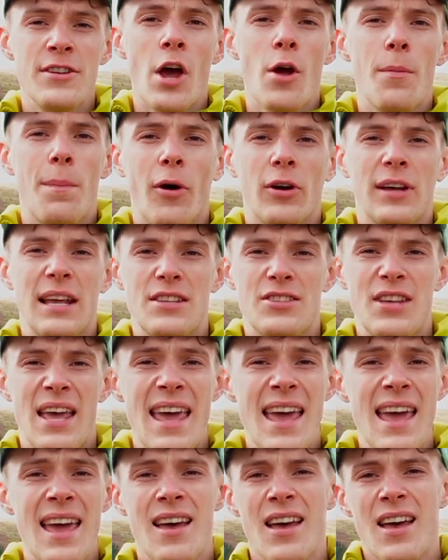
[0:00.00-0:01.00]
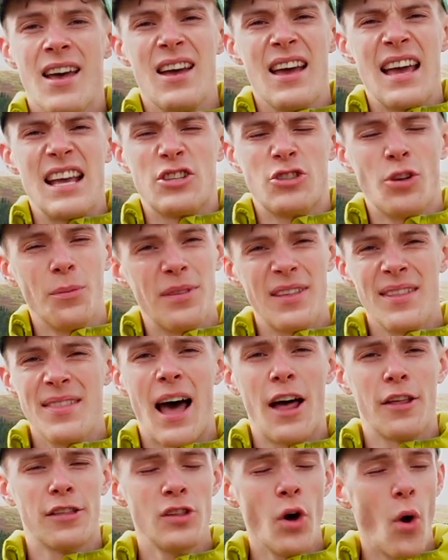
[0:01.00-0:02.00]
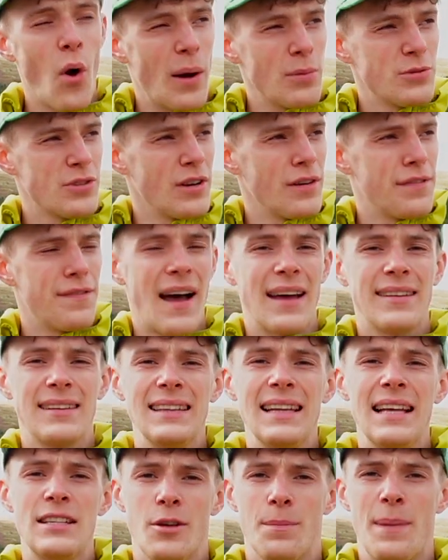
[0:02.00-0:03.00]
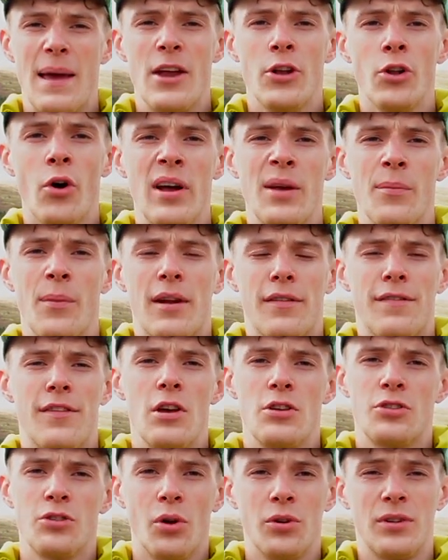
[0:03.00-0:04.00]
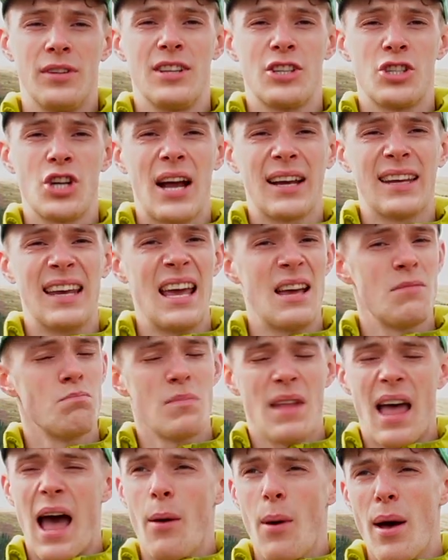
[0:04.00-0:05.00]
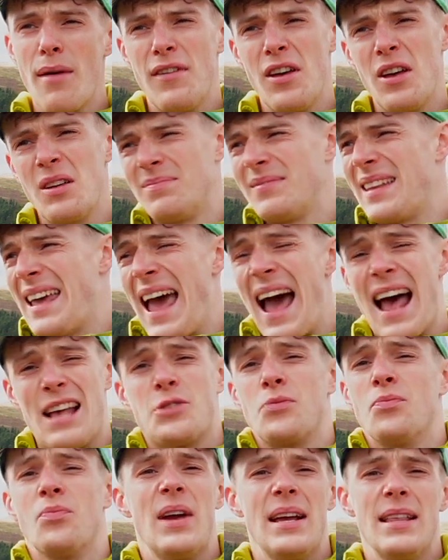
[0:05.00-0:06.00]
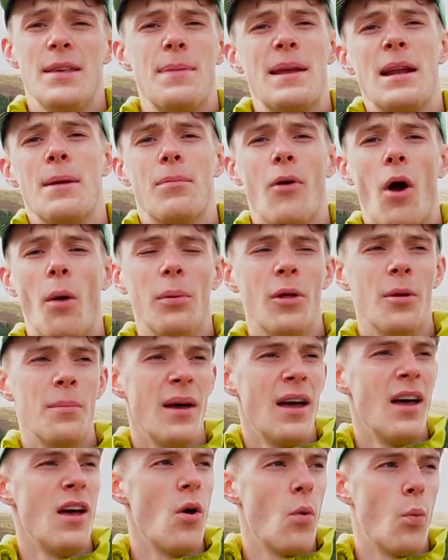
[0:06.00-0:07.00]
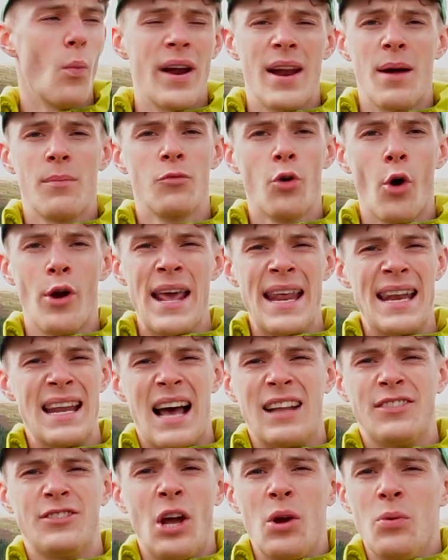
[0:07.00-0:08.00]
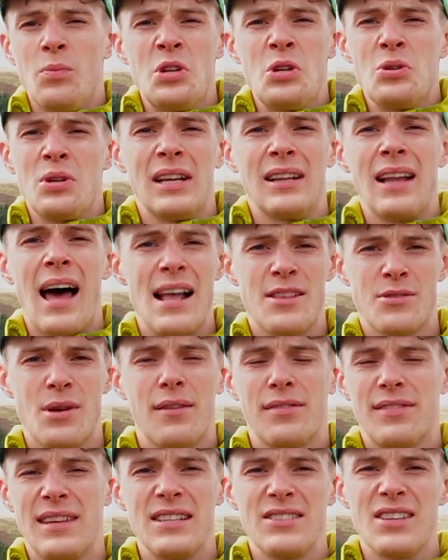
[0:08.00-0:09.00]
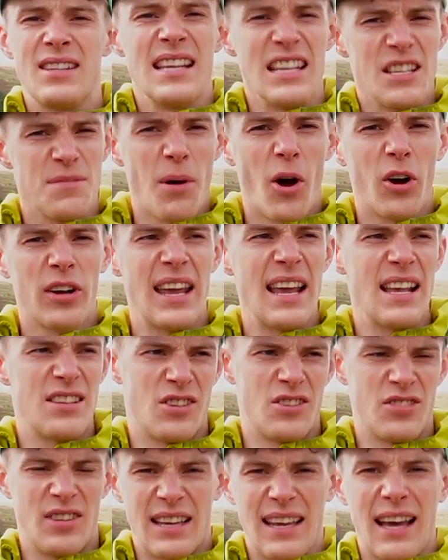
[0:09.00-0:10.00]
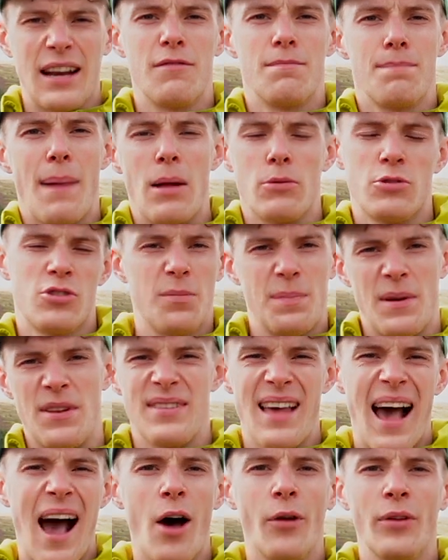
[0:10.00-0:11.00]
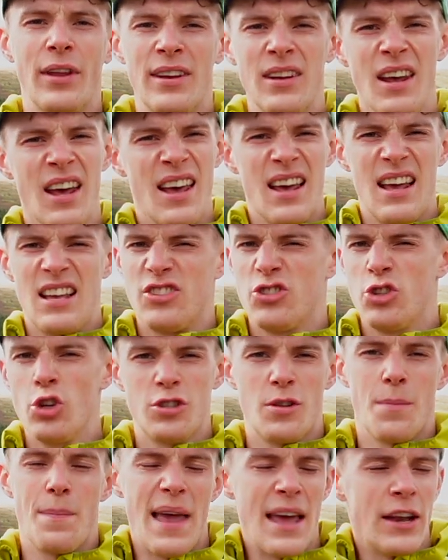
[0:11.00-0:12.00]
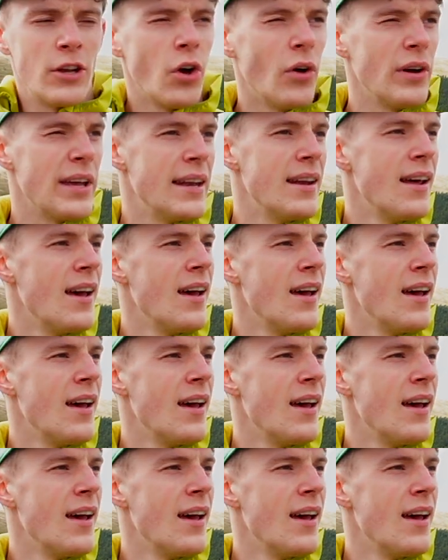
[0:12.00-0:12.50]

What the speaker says: no pockets here, it's something that I thought I was going to find a little bit annoying when I first ordered the jacket. However, it hasn't really been a problem. When I'm running, I don't usually like to have things in these pockets as they kind of bounce up and down, and it's just a bit annoying.